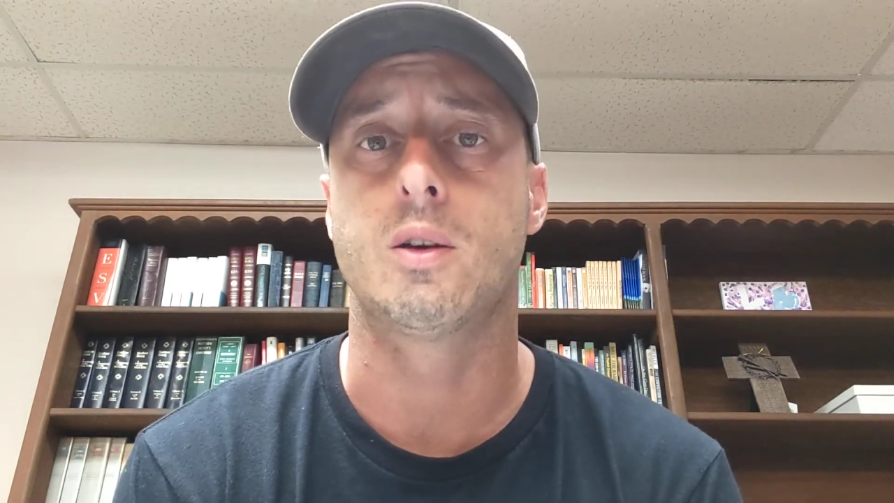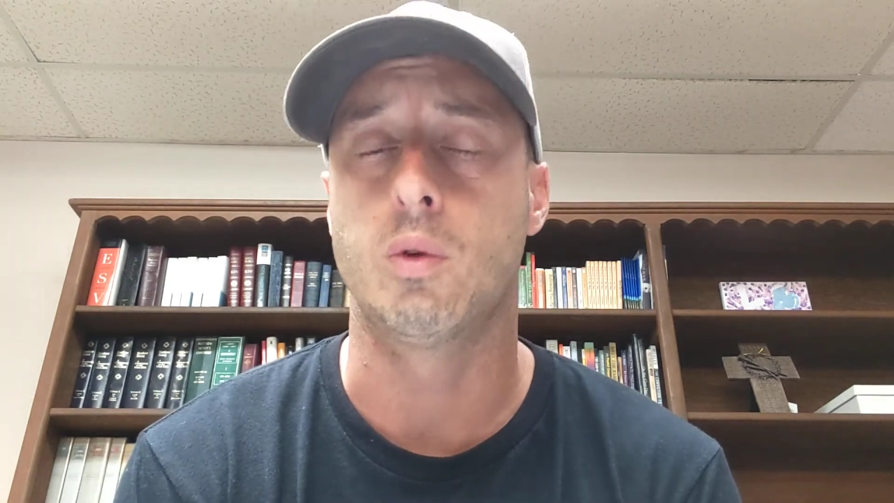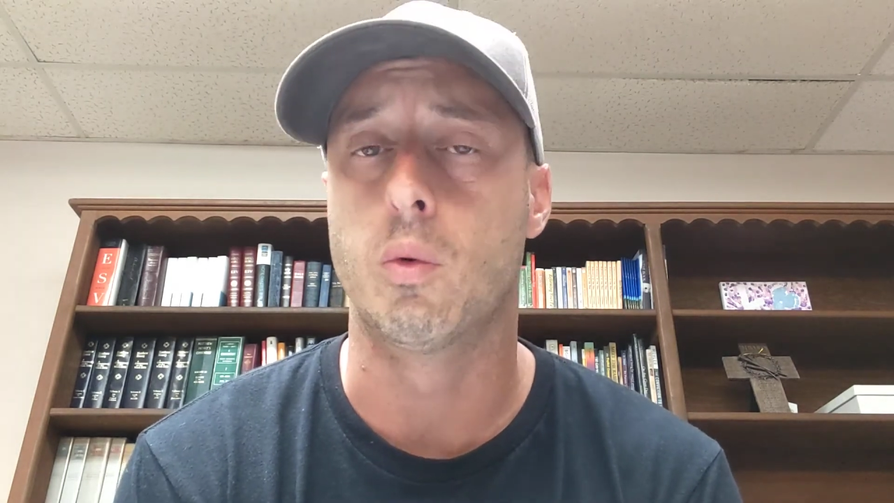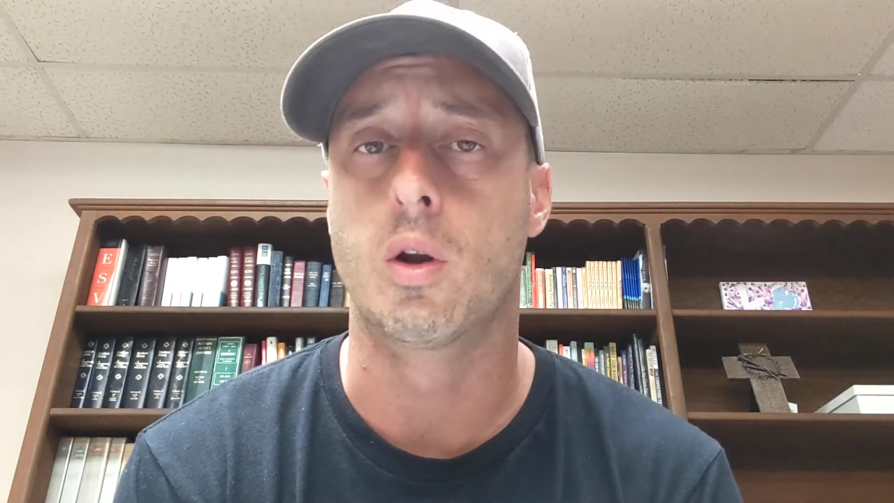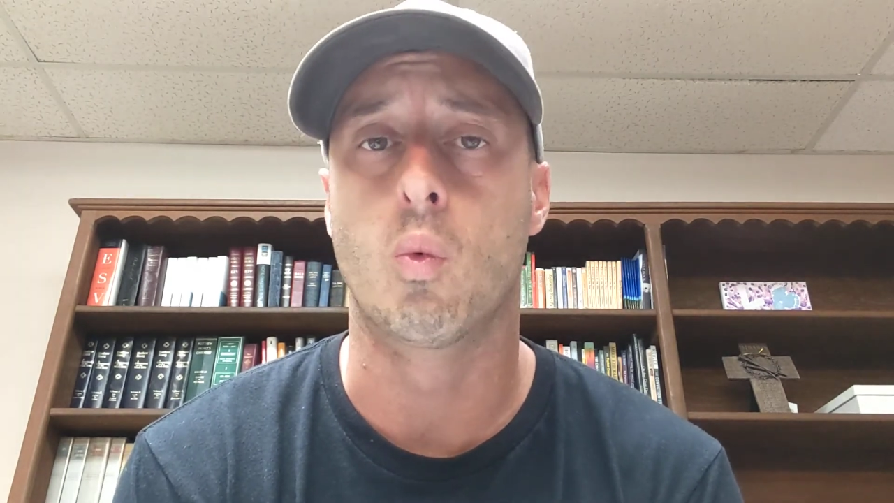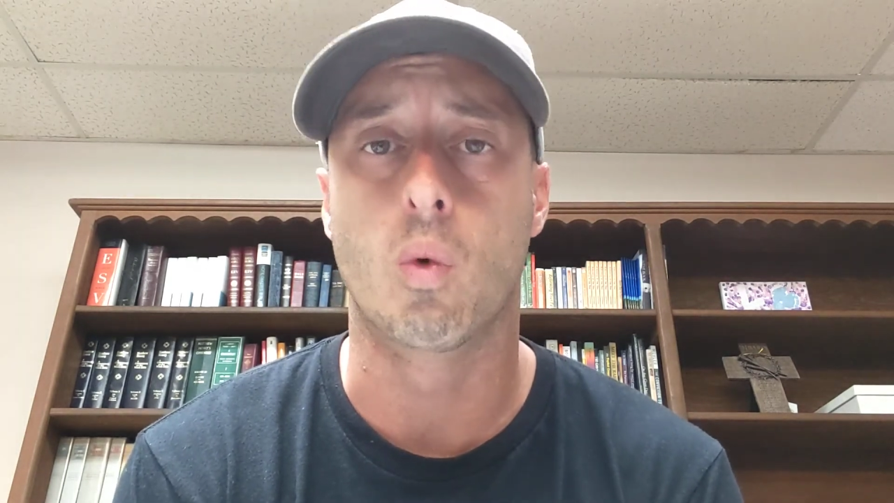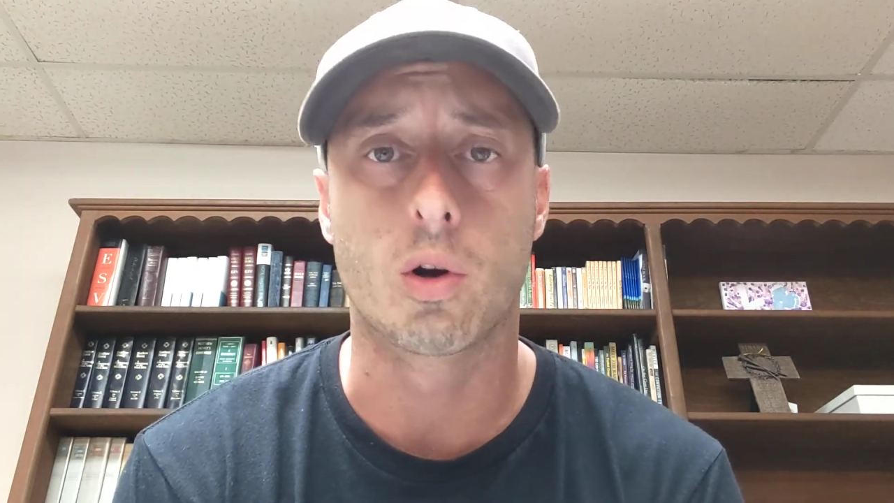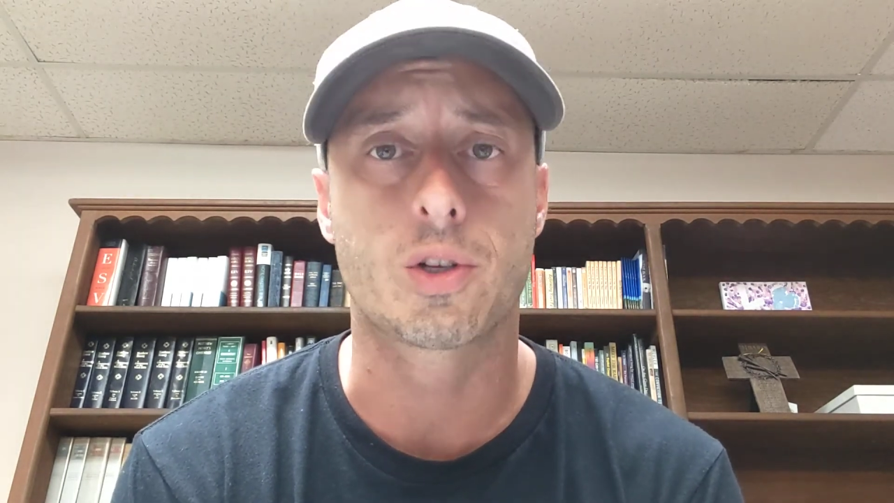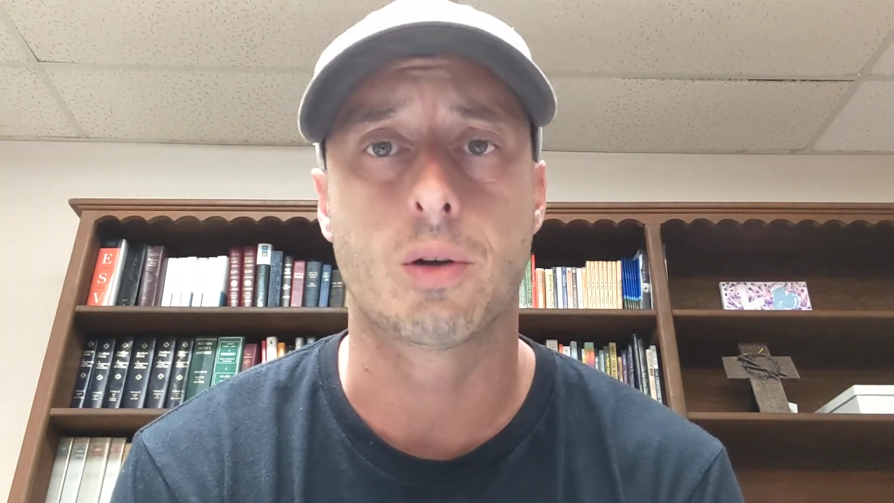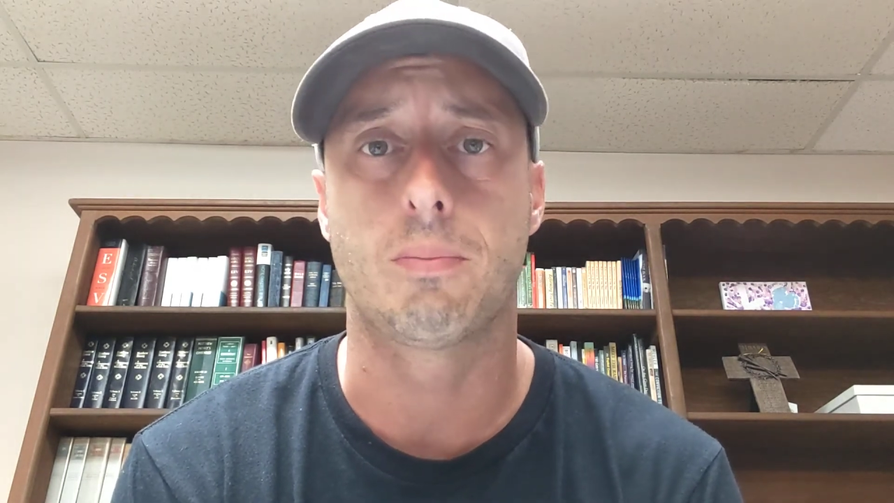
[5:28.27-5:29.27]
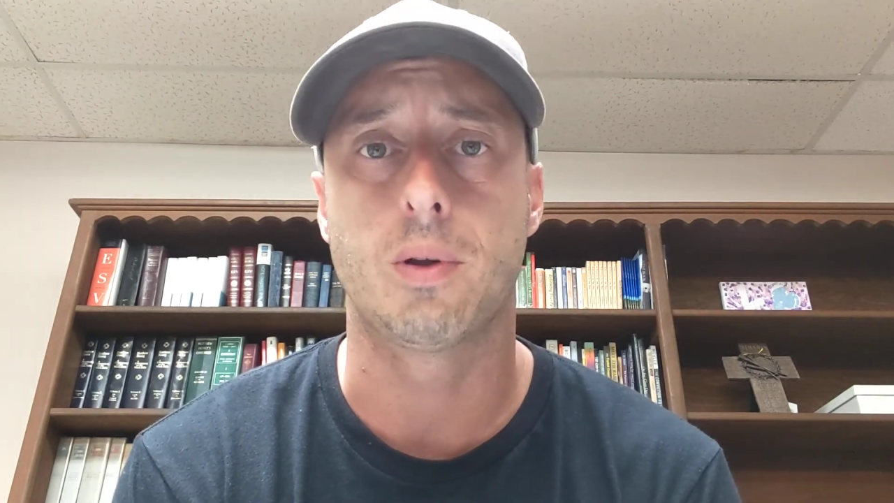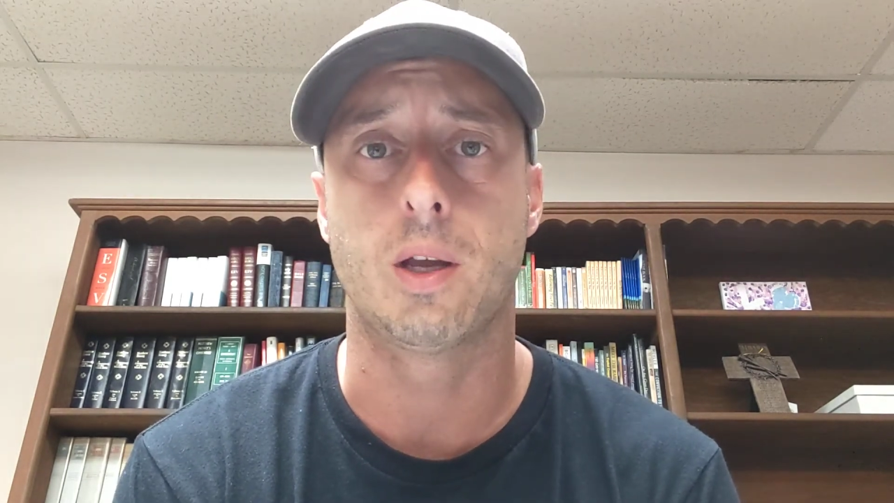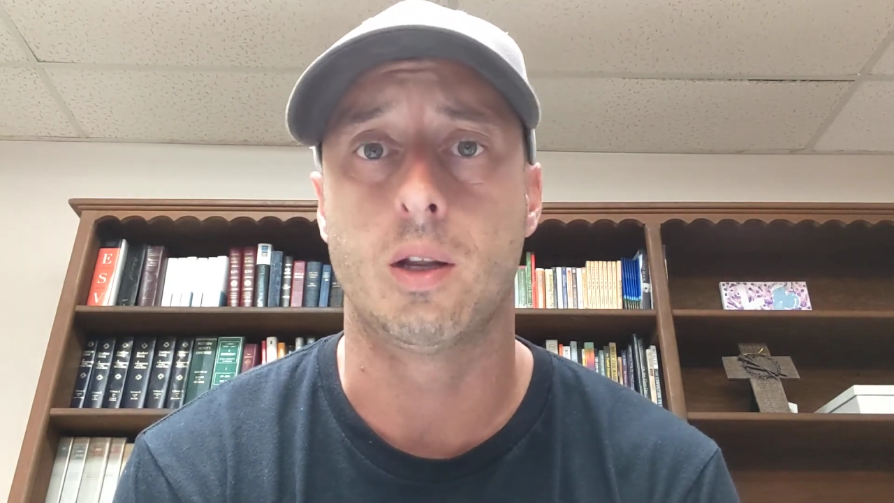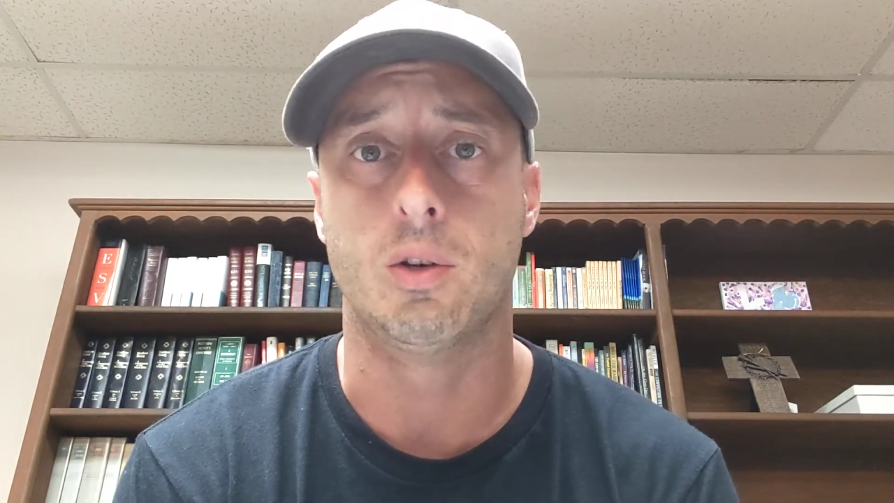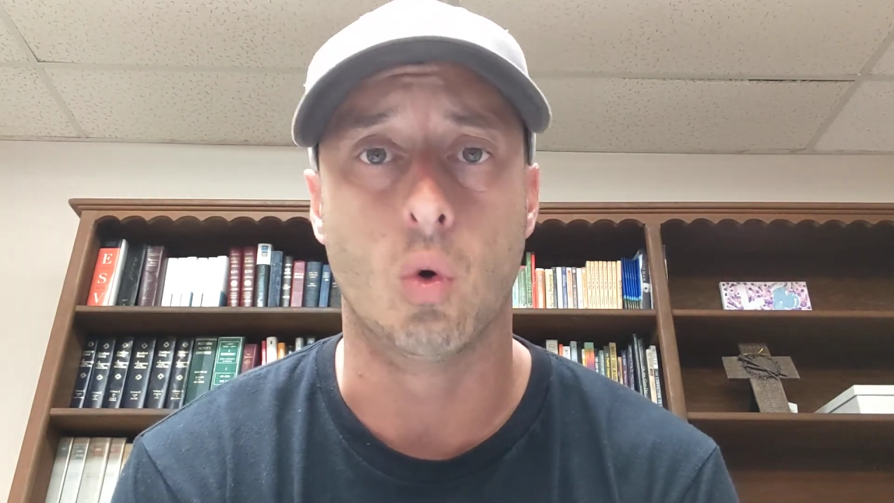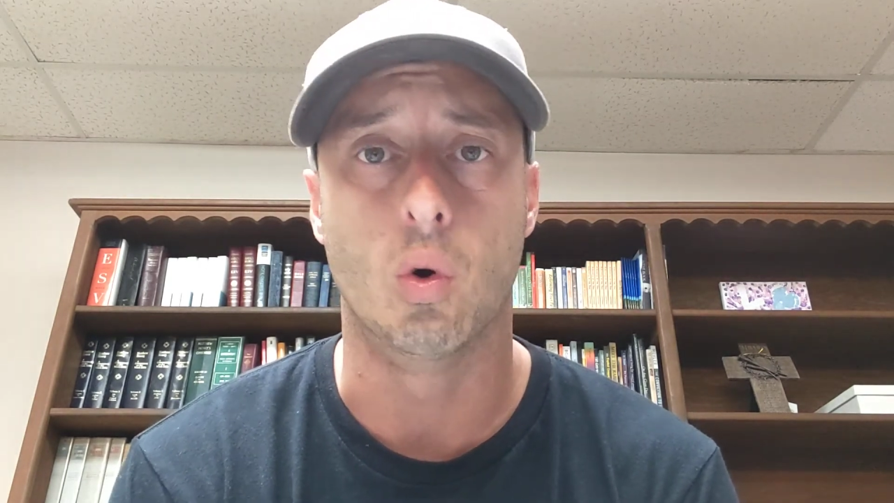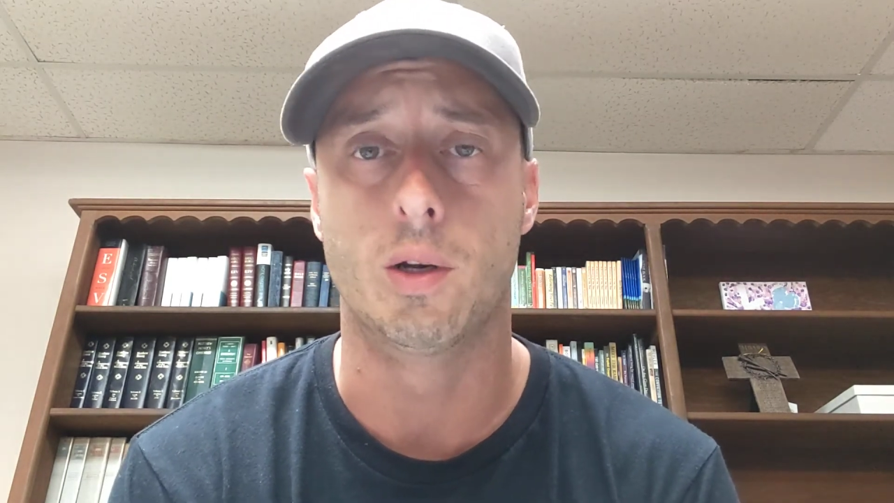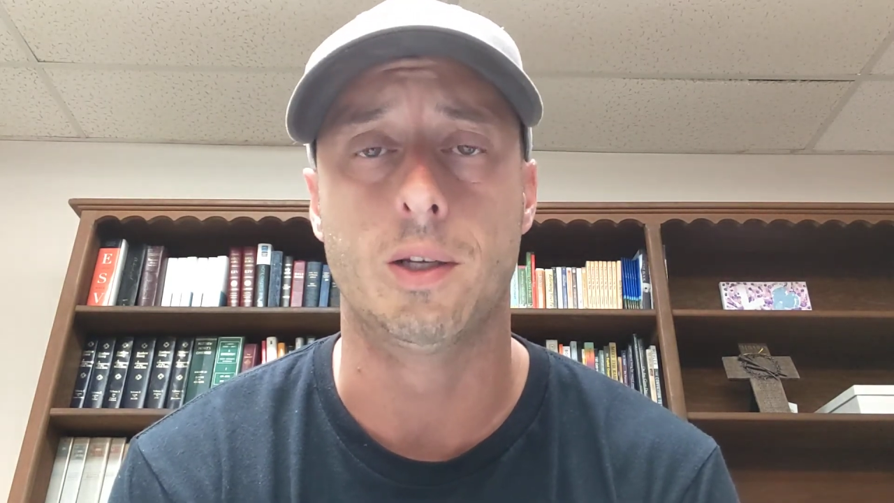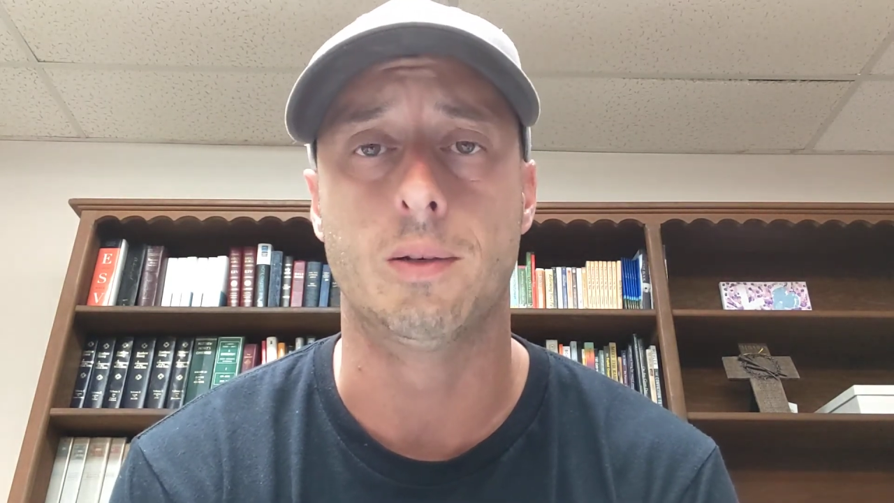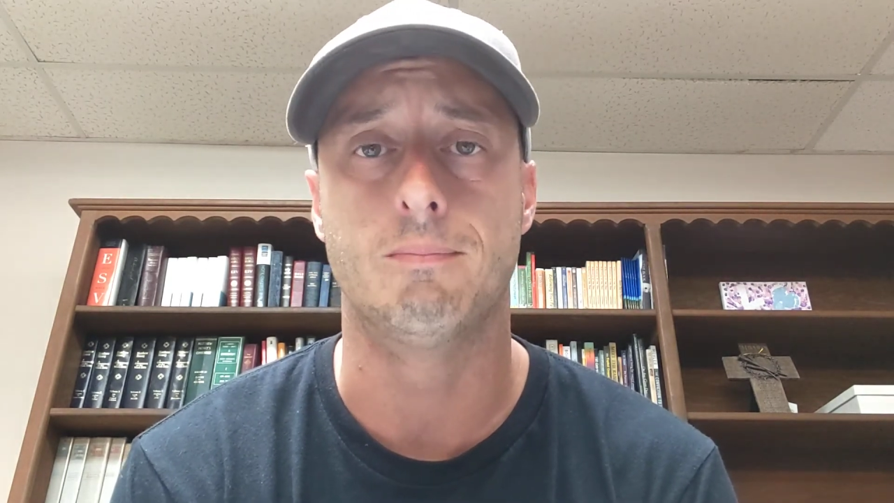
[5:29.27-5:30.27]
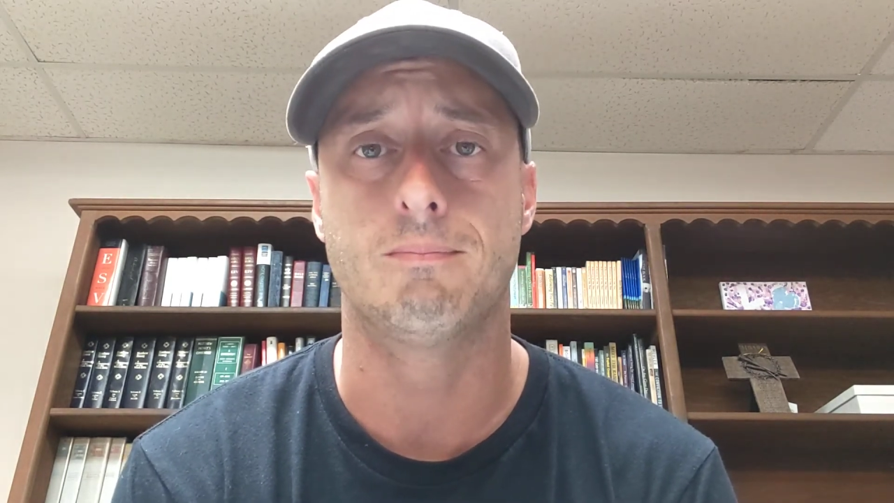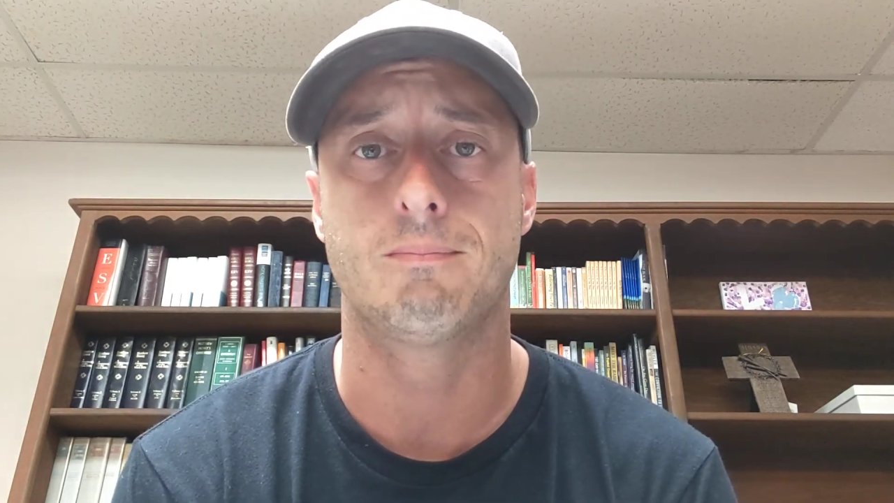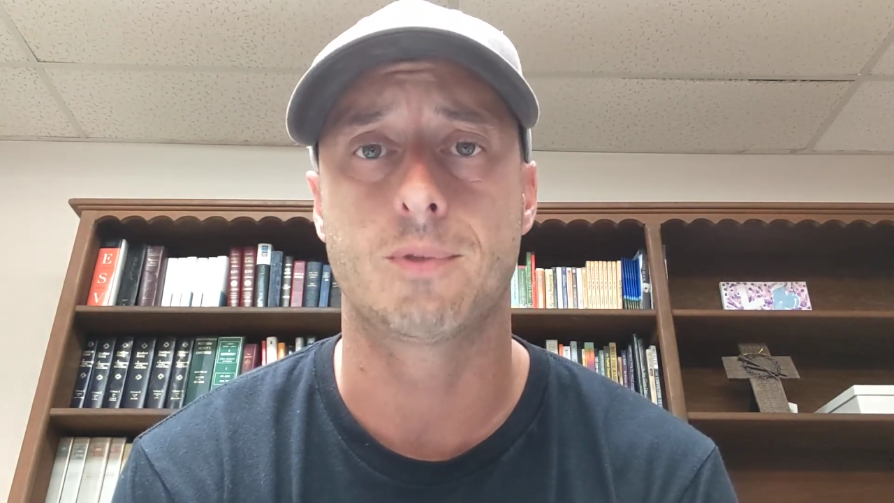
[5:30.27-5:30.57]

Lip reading: and we want to worship and adore him.